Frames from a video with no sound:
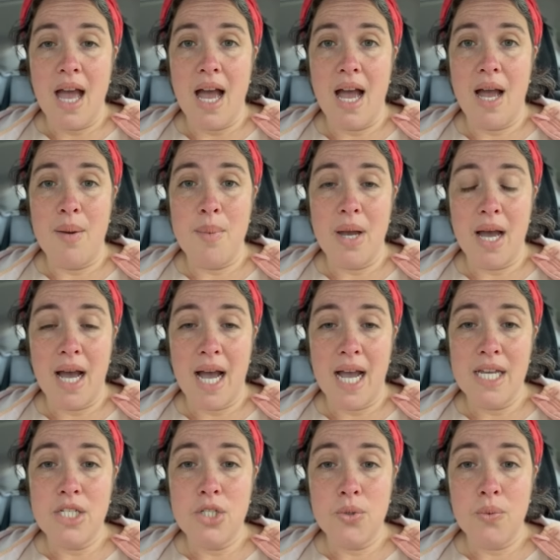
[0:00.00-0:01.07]
Um,
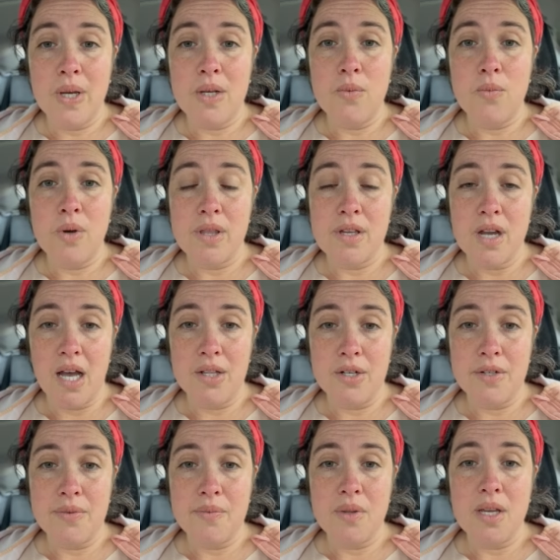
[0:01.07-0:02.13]
I do it with
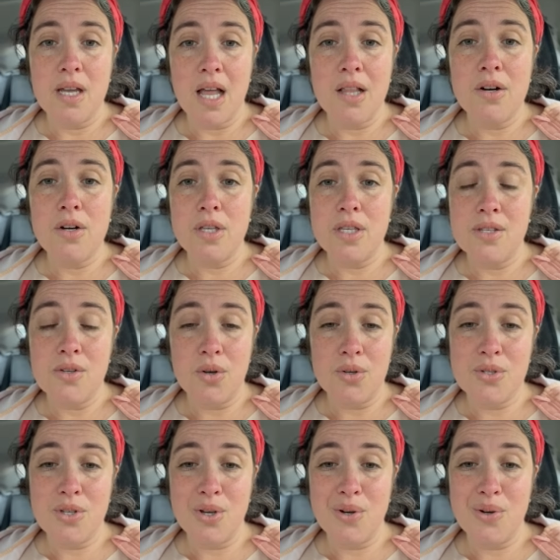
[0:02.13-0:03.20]
color. Color is
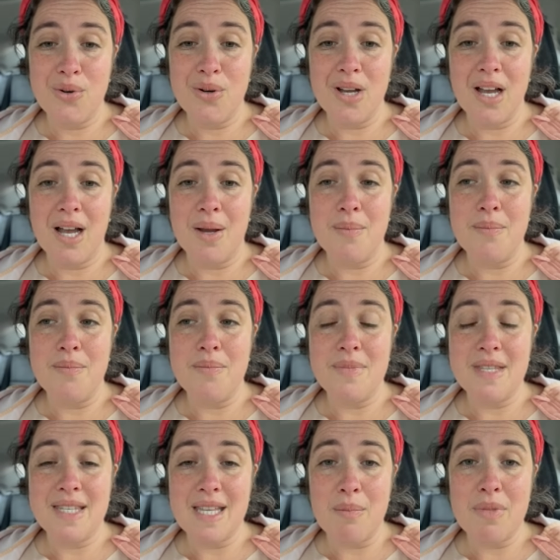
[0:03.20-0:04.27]
also um,
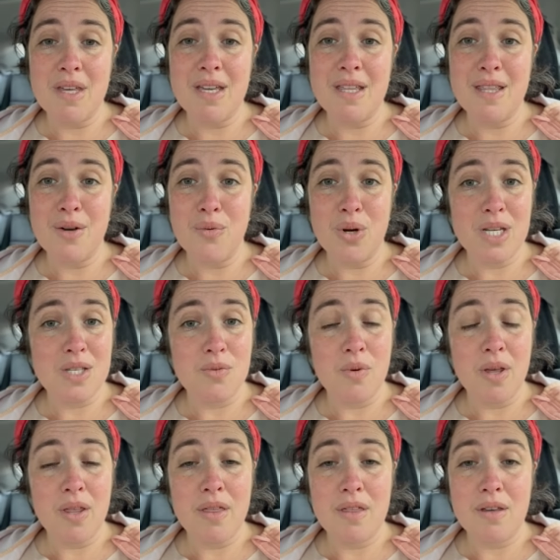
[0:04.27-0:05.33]
something that works
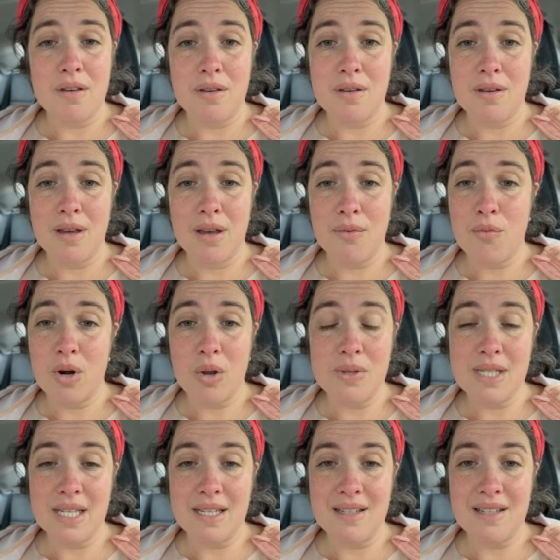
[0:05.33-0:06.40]
with a
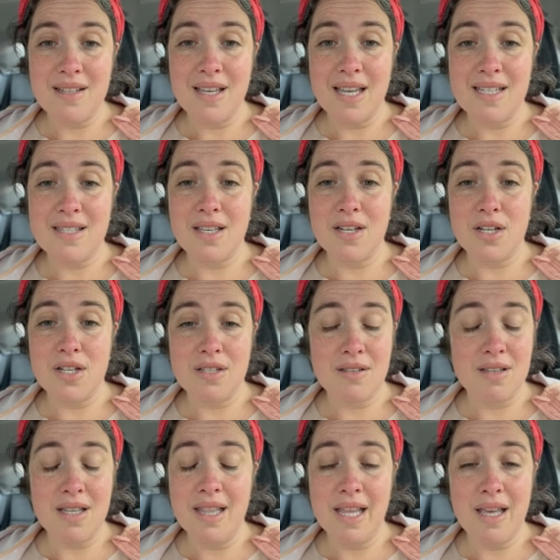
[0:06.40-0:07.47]
frequency. It's a,
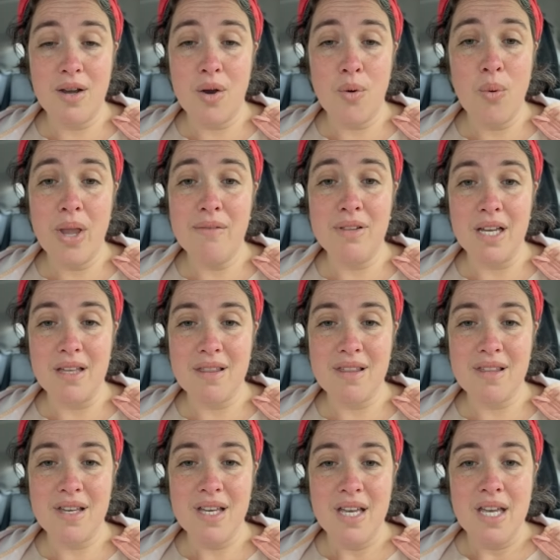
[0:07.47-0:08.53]
a
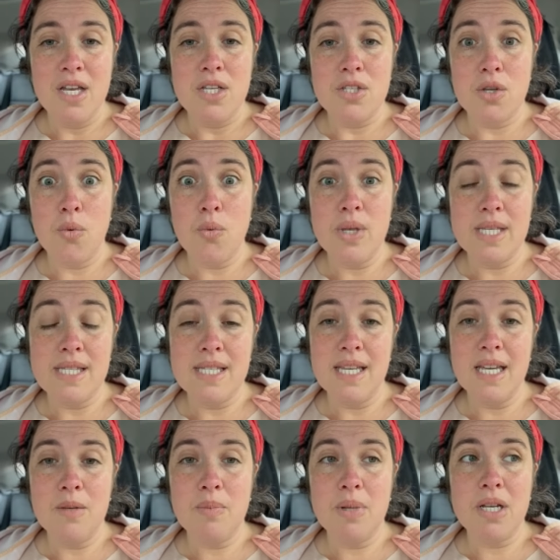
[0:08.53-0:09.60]
wavelength. So we
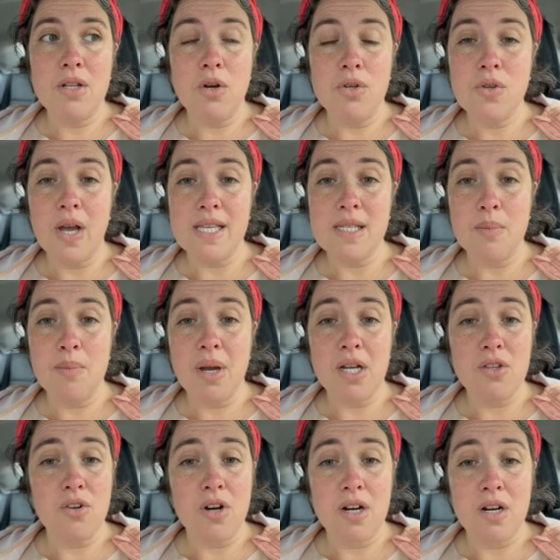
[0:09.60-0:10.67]
see it, but it also has
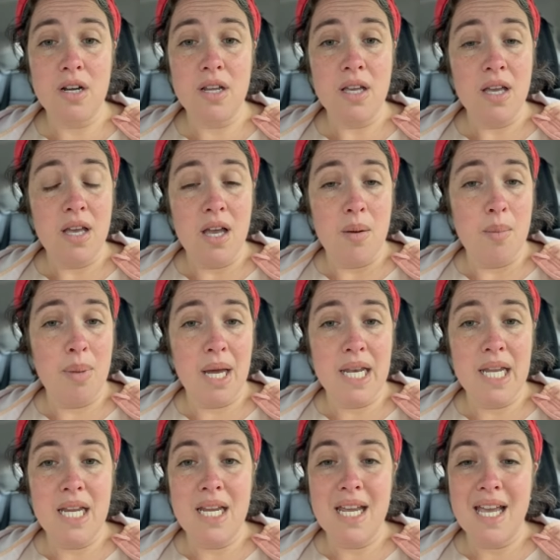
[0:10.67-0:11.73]
impact on our
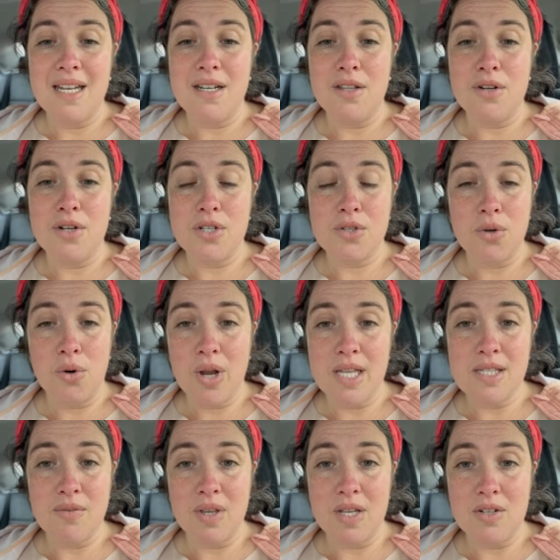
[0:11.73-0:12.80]
body. And there's all
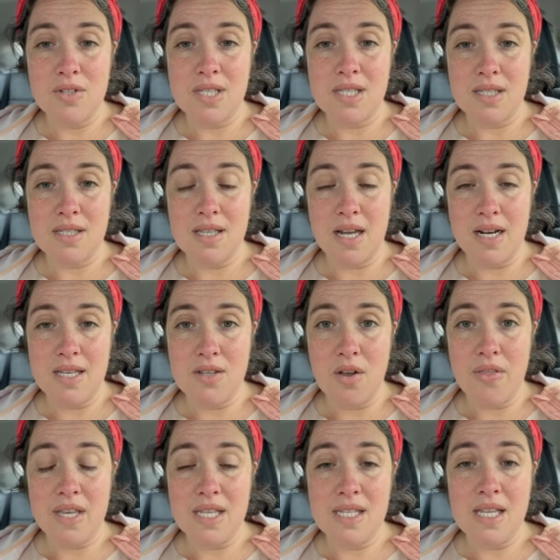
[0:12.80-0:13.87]
kinds of interest studies
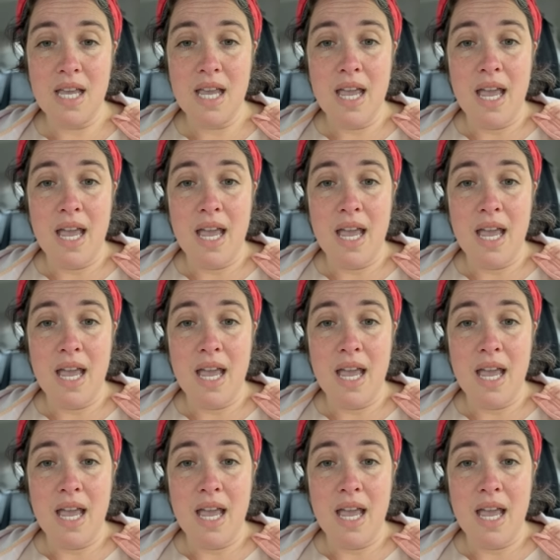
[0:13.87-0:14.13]
on this.